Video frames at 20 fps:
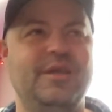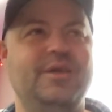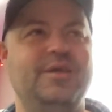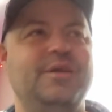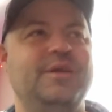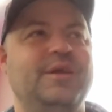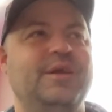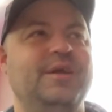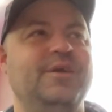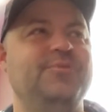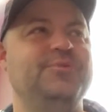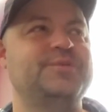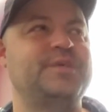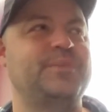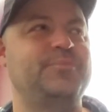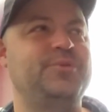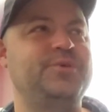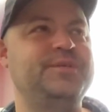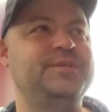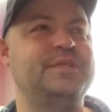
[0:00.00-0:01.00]
it was
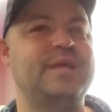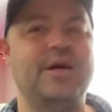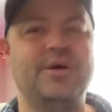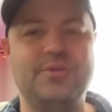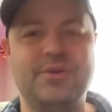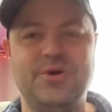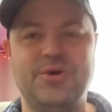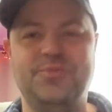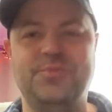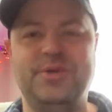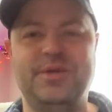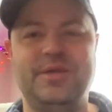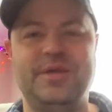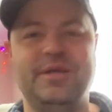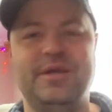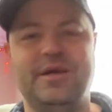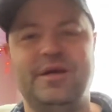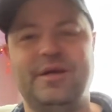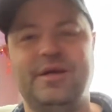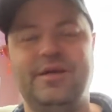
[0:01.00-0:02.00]
like please download
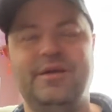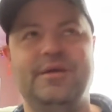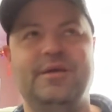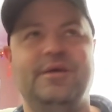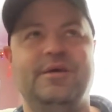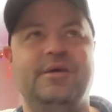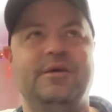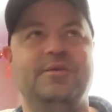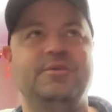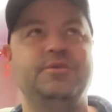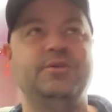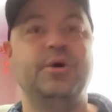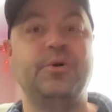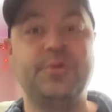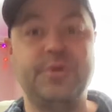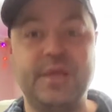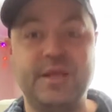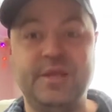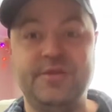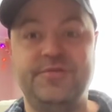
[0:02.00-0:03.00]
me, uh,
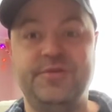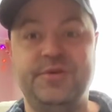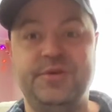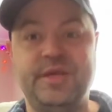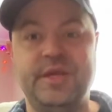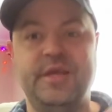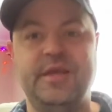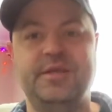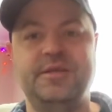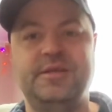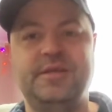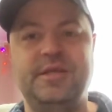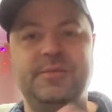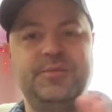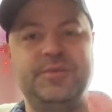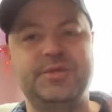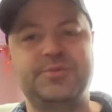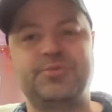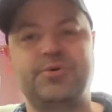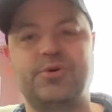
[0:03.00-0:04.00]
donate if you can to
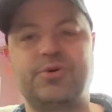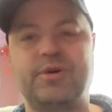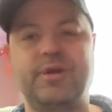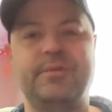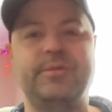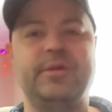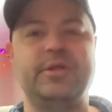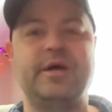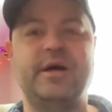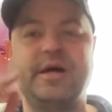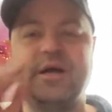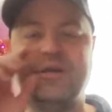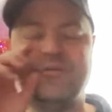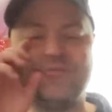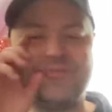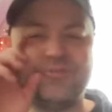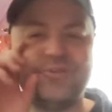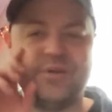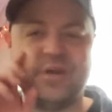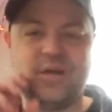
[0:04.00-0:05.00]
keep this program
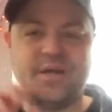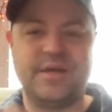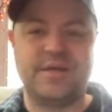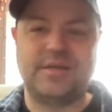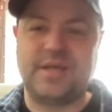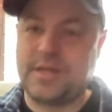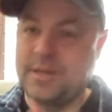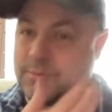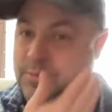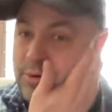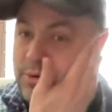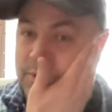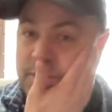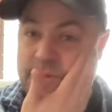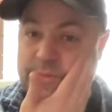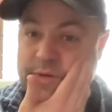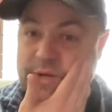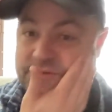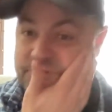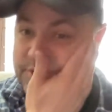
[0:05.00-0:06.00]
alive, uh, kind of
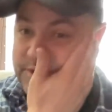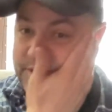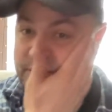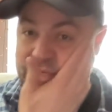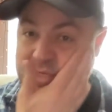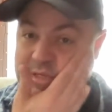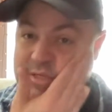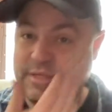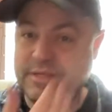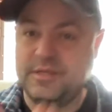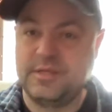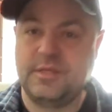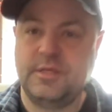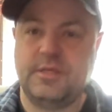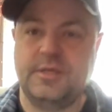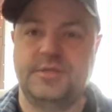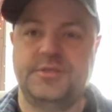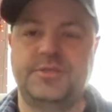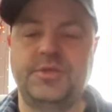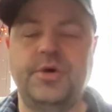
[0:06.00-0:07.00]
program and everything.
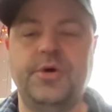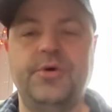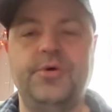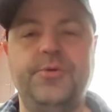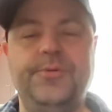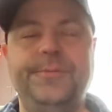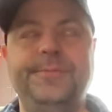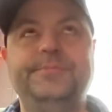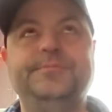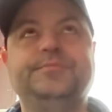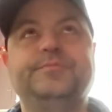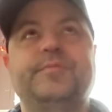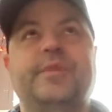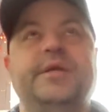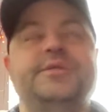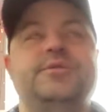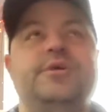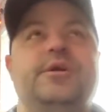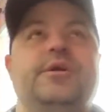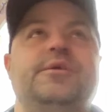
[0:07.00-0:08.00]
So
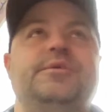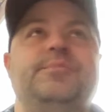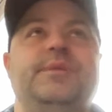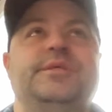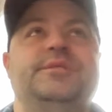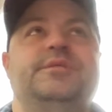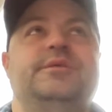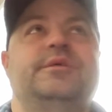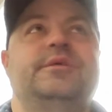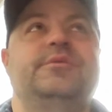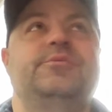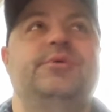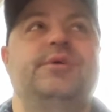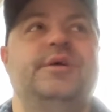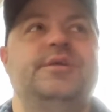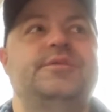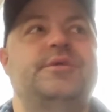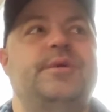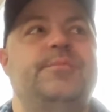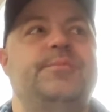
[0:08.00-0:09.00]
I started mixing. What did
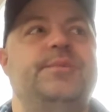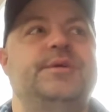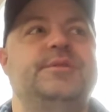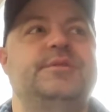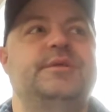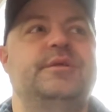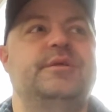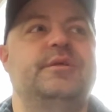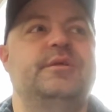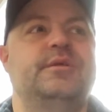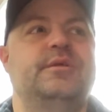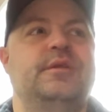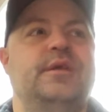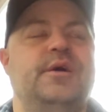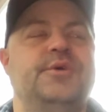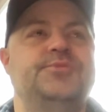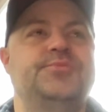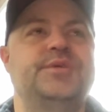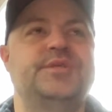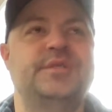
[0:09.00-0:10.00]
I start mixing?
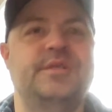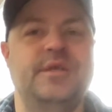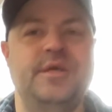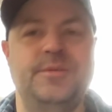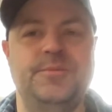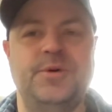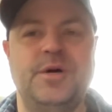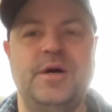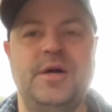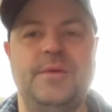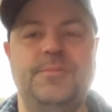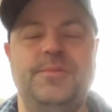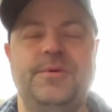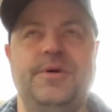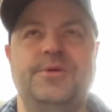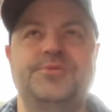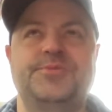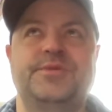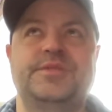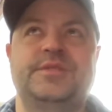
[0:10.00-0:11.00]
I was mixing hip hop.
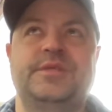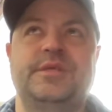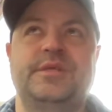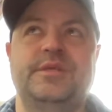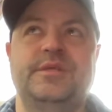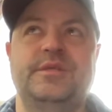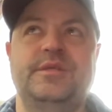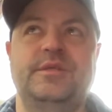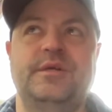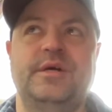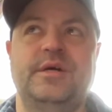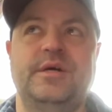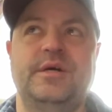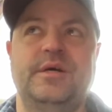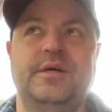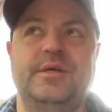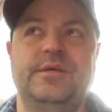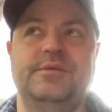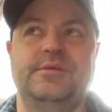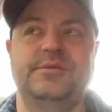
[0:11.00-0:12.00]
I was mixing
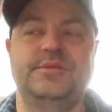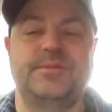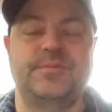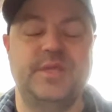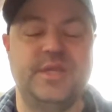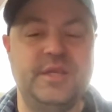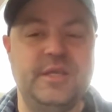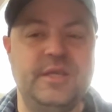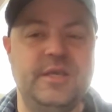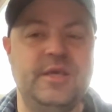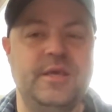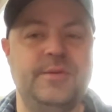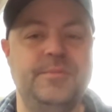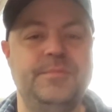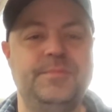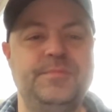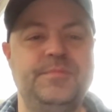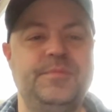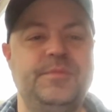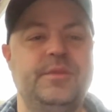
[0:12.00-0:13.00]
uh, some
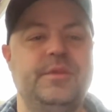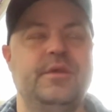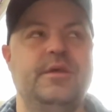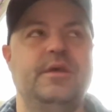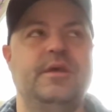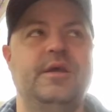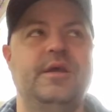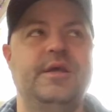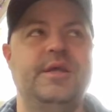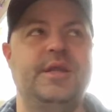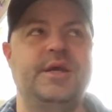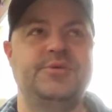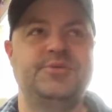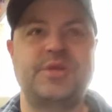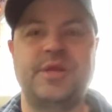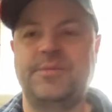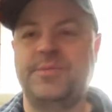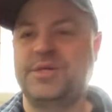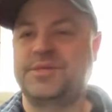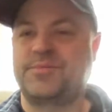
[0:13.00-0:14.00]
EDM, and I was
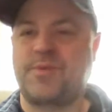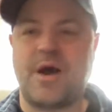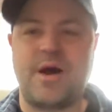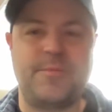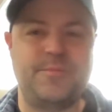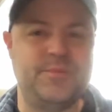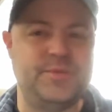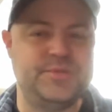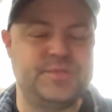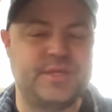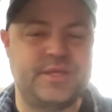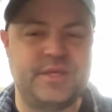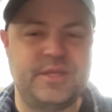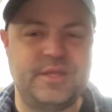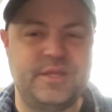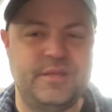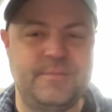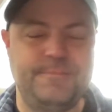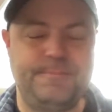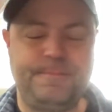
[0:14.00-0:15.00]
trying to mix pop music in
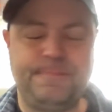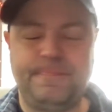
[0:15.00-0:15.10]
it.